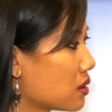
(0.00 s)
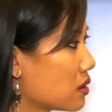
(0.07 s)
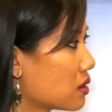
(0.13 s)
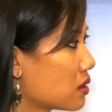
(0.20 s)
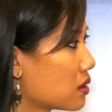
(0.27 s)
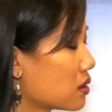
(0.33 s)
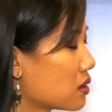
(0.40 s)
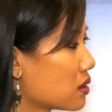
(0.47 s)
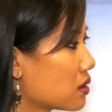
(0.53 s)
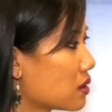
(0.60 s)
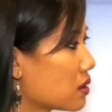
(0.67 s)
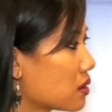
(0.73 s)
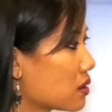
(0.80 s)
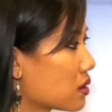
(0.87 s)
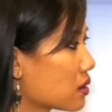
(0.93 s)

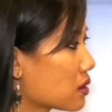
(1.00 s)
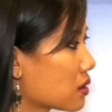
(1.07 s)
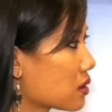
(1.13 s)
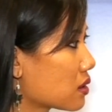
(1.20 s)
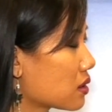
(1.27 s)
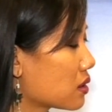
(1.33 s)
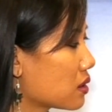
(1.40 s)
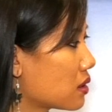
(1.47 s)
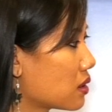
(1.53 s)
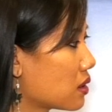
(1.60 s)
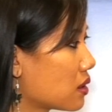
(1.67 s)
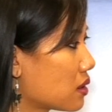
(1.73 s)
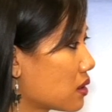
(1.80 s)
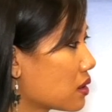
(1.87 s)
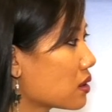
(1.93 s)

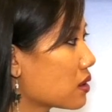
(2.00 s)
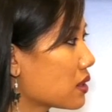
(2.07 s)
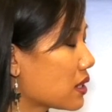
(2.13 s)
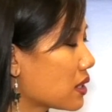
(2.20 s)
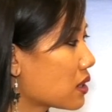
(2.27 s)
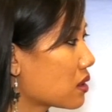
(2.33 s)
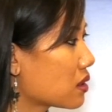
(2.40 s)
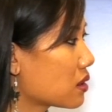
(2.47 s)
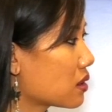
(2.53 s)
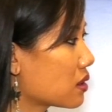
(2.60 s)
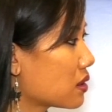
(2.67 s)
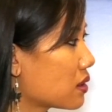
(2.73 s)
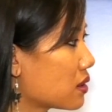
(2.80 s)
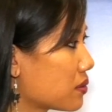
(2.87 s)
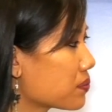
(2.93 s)

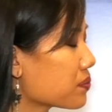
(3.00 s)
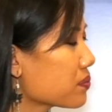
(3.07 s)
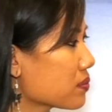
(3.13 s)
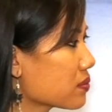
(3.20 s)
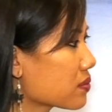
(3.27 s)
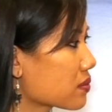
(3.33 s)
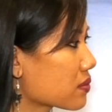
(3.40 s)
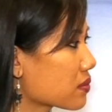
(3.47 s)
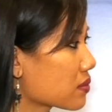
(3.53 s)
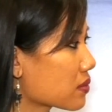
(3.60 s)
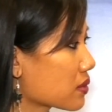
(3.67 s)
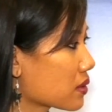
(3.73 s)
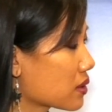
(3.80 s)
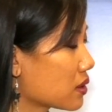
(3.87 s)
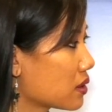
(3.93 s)

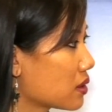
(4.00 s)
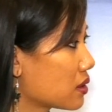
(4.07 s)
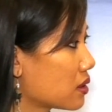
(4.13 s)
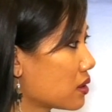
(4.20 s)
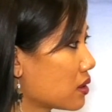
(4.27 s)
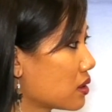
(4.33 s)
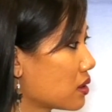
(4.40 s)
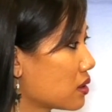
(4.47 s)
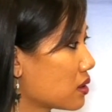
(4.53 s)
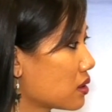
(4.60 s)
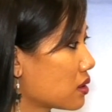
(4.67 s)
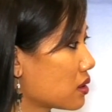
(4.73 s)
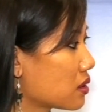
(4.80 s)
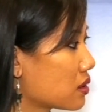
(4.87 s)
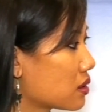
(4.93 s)

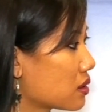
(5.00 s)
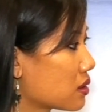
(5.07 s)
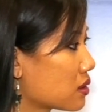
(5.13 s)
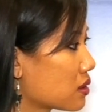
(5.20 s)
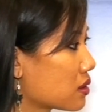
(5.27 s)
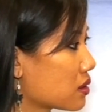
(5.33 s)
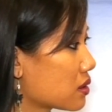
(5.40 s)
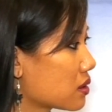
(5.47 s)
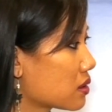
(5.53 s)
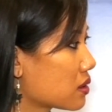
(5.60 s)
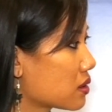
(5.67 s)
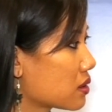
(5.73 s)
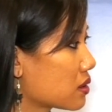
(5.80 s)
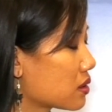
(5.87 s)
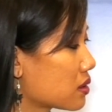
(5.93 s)

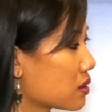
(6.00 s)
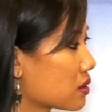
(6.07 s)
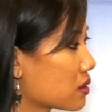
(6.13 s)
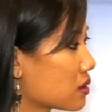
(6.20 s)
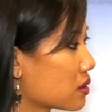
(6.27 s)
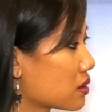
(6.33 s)
This person isn't speaking.